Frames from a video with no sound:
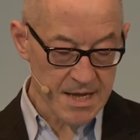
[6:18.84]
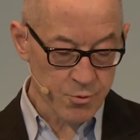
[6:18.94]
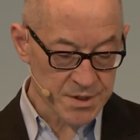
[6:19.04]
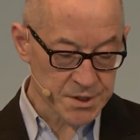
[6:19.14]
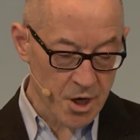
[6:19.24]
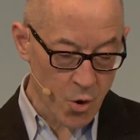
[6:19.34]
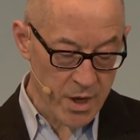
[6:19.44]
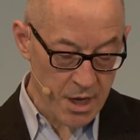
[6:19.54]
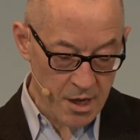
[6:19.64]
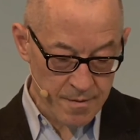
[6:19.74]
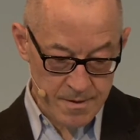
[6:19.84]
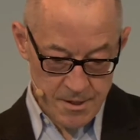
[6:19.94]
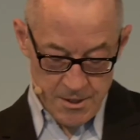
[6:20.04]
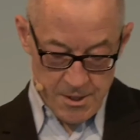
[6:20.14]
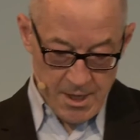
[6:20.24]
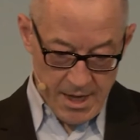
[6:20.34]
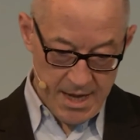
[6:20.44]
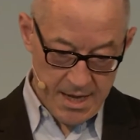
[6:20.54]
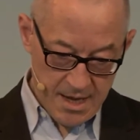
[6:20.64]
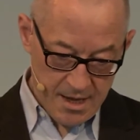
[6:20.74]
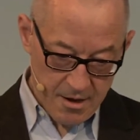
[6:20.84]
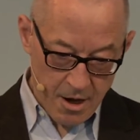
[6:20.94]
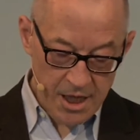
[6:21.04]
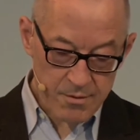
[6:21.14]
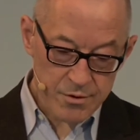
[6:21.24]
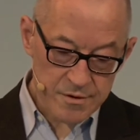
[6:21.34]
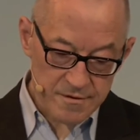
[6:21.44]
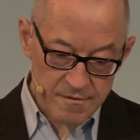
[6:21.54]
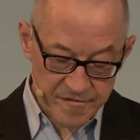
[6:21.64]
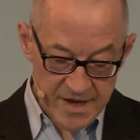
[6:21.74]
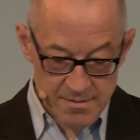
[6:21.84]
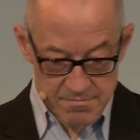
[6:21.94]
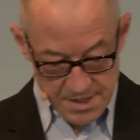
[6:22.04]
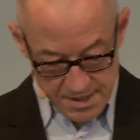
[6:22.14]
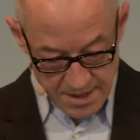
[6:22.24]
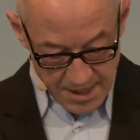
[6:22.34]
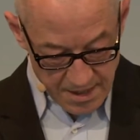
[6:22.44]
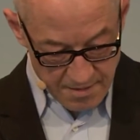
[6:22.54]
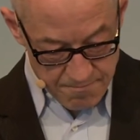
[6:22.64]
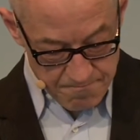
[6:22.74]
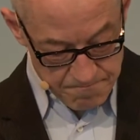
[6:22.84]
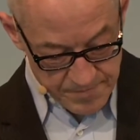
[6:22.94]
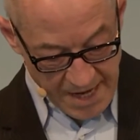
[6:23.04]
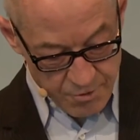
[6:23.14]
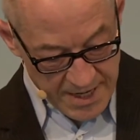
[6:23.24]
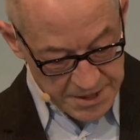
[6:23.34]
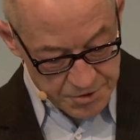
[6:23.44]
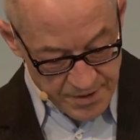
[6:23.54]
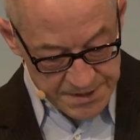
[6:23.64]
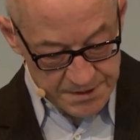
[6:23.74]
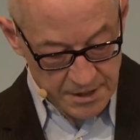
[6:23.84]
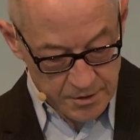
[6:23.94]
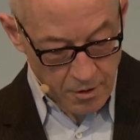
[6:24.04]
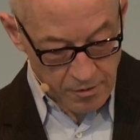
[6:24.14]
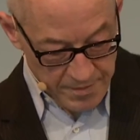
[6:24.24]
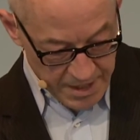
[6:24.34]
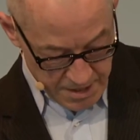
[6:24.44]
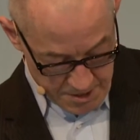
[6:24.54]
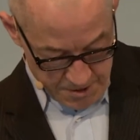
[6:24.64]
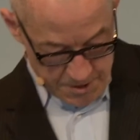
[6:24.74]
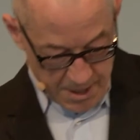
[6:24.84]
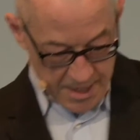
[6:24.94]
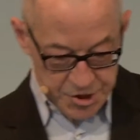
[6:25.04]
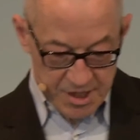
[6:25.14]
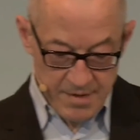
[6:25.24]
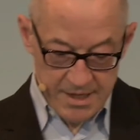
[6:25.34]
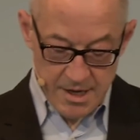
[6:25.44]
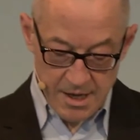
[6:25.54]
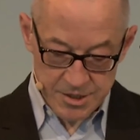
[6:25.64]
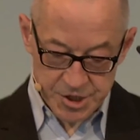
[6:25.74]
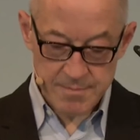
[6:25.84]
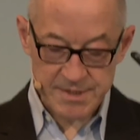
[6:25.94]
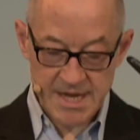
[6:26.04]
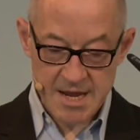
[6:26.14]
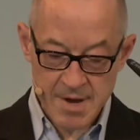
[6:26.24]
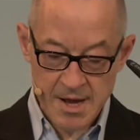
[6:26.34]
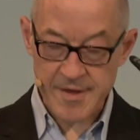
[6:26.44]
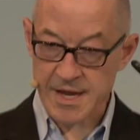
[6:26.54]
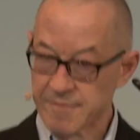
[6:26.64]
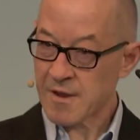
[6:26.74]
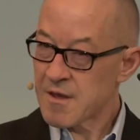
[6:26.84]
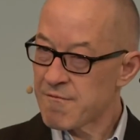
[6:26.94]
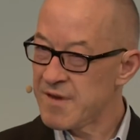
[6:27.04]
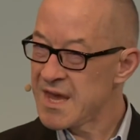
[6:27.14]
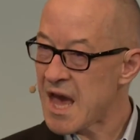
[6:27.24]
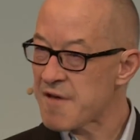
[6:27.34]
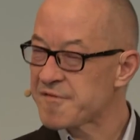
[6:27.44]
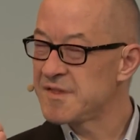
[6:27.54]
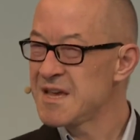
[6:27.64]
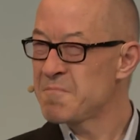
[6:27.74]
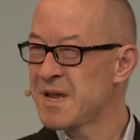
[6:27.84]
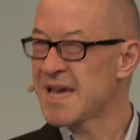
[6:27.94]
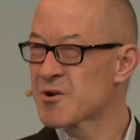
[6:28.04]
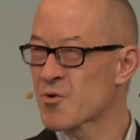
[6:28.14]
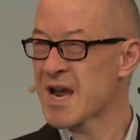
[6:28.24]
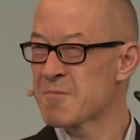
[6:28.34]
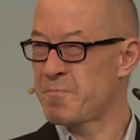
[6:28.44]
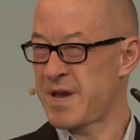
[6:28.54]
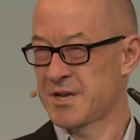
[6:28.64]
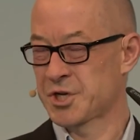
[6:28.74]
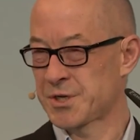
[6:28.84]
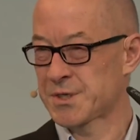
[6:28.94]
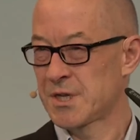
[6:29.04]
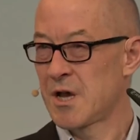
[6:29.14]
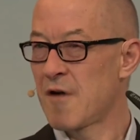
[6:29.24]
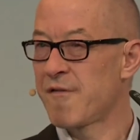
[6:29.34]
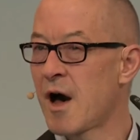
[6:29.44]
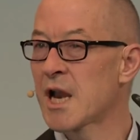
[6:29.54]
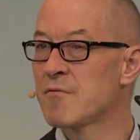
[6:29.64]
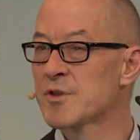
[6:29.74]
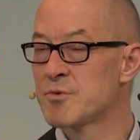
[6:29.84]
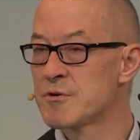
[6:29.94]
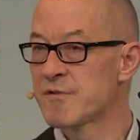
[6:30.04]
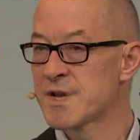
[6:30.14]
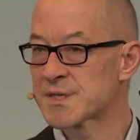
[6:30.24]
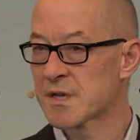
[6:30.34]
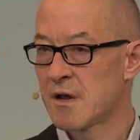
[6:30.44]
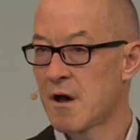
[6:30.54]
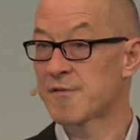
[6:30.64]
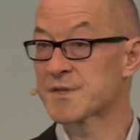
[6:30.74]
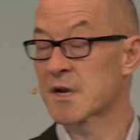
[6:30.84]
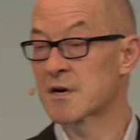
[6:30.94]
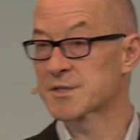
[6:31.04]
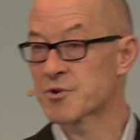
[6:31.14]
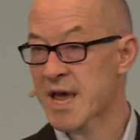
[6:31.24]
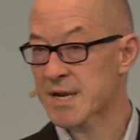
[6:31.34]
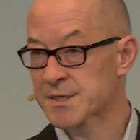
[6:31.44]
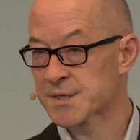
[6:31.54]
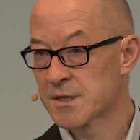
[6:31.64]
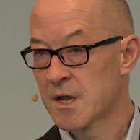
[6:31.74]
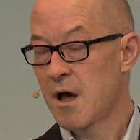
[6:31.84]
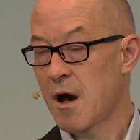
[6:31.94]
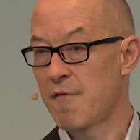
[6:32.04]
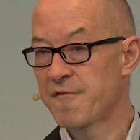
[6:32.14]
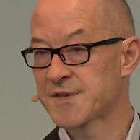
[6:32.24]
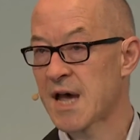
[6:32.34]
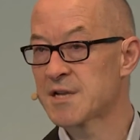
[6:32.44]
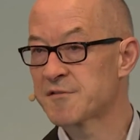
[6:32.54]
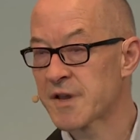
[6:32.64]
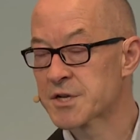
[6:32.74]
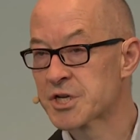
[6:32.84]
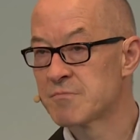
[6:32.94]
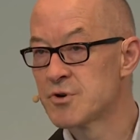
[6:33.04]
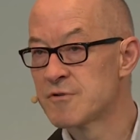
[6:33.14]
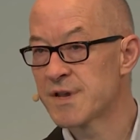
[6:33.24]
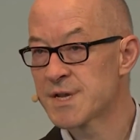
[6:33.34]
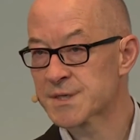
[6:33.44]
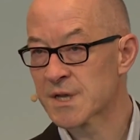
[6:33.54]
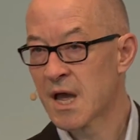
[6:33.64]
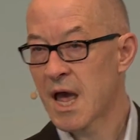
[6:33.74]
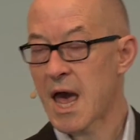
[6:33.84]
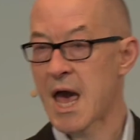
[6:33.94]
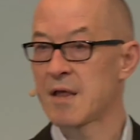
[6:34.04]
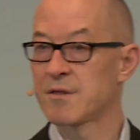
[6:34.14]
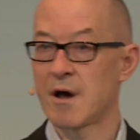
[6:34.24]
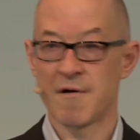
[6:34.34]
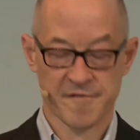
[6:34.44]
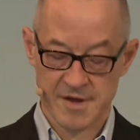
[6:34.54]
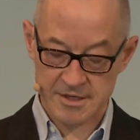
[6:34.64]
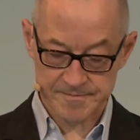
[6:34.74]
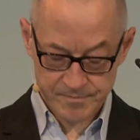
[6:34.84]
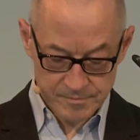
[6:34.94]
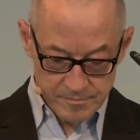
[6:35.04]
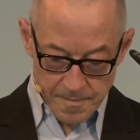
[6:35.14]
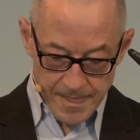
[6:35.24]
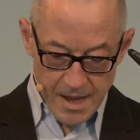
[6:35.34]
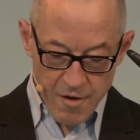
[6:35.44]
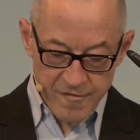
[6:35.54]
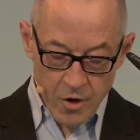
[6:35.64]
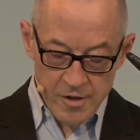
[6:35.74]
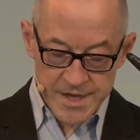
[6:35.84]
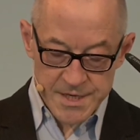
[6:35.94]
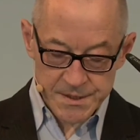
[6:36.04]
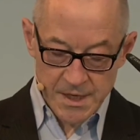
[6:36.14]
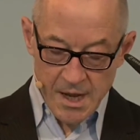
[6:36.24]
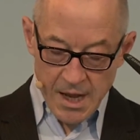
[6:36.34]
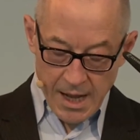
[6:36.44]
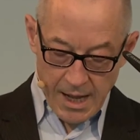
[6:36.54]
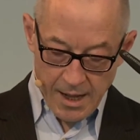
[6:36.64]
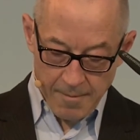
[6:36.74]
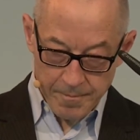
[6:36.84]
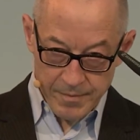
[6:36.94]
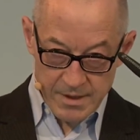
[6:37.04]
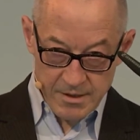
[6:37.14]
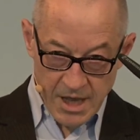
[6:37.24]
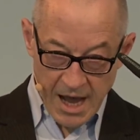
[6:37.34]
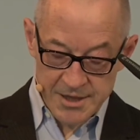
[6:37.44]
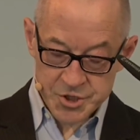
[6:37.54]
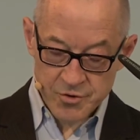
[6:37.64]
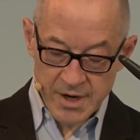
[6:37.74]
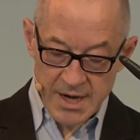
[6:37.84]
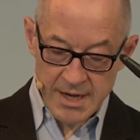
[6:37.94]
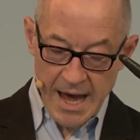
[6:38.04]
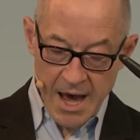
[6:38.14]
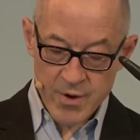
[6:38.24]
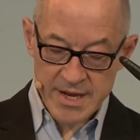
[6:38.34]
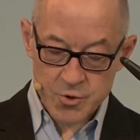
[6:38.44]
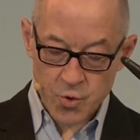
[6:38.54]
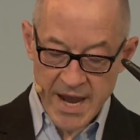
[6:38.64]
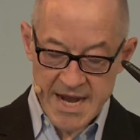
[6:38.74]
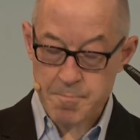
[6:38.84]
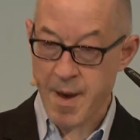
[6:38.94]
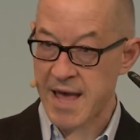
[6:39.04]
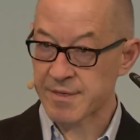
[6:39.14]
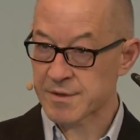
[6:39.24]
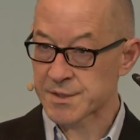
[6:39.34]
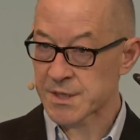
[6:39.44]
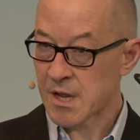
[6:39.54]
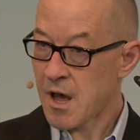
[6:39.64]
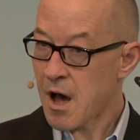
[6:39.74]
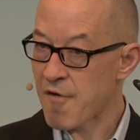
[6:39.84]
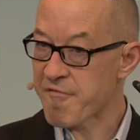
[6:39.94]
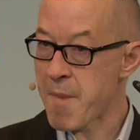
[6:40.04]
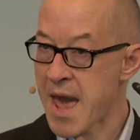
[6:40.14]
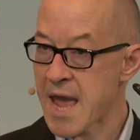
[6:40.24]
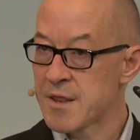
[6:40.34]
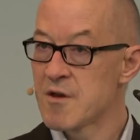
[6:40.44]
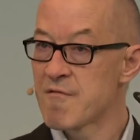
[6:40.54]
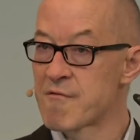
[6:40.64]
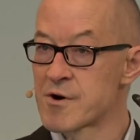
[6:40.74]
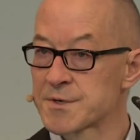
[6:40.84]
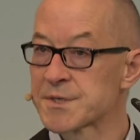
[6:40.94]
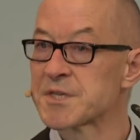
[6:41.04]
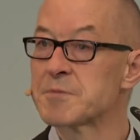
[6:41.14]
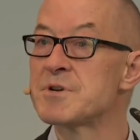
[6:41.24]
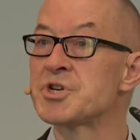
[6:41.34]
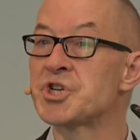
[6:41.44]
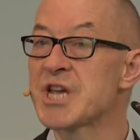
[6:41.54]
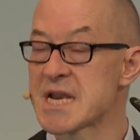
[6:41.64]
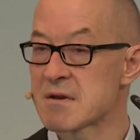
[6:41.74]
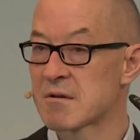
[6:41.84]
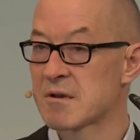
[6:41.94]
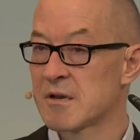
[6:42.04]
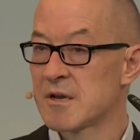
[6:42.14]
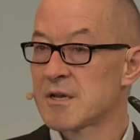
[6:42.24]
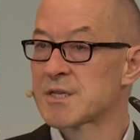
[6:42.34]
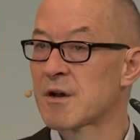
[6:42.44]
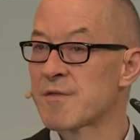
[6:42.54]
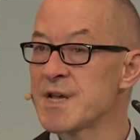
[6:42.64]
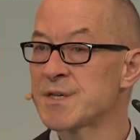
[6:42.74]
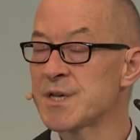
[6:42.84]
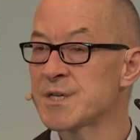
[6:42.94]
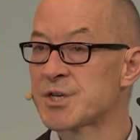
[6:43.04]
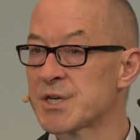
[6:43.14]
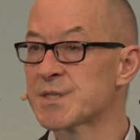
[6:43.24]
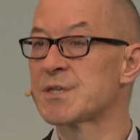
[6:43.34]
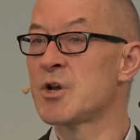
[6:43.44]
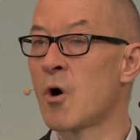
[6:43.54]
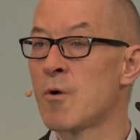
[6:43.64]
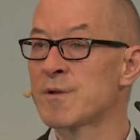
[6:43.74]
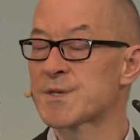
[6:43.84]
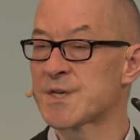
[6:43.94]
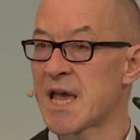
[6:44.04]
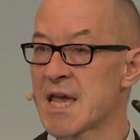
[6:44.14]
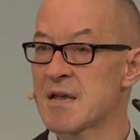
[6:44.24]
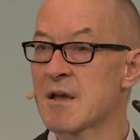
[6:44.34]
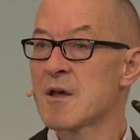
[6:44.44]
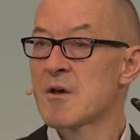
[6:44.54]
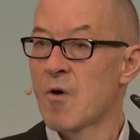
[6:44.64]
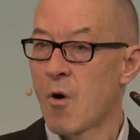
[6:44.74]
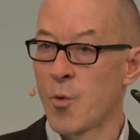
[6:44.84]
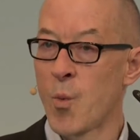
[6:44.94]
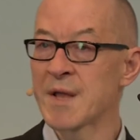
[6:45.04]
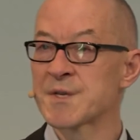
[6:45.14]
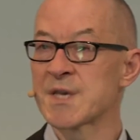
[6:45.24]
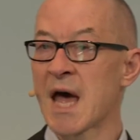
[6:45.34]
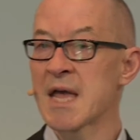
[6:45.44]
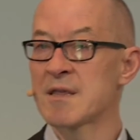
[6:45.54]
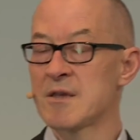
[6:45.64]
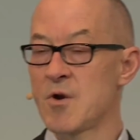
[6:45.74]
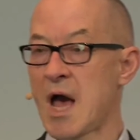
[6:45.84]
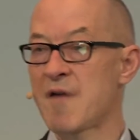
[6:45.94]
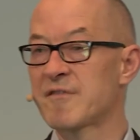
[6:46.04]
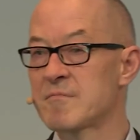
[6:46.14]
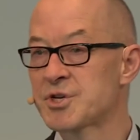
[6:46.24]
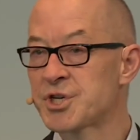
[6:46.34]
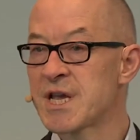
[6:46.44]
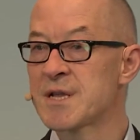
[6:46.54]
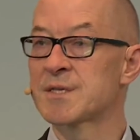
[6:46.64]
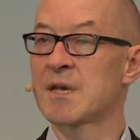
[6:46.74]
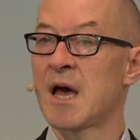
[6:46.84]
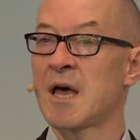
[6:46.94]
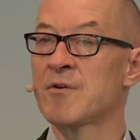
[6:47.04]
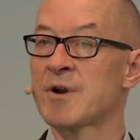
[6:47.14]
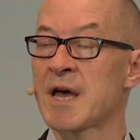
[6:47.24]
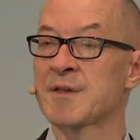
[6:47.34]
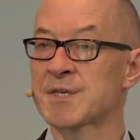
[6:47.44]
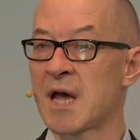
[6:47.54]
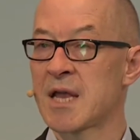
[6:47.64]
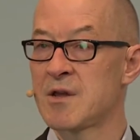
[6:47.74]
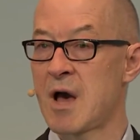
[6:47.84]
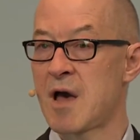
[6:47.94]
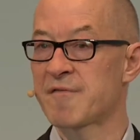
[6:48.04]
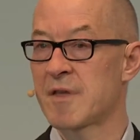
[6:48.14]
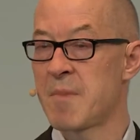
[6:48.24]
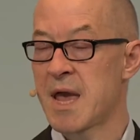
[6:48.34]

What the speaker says: what's going on, a Hollywood film director recently told me, James Lima, that we have deeply ingrained pictures of Hollywood movies, of Star Treks, of science fiction movies, and of all these culturally now ingrained patterns of man versus machine. So this is just the old saying, on one side you have the machines and on the other side you have the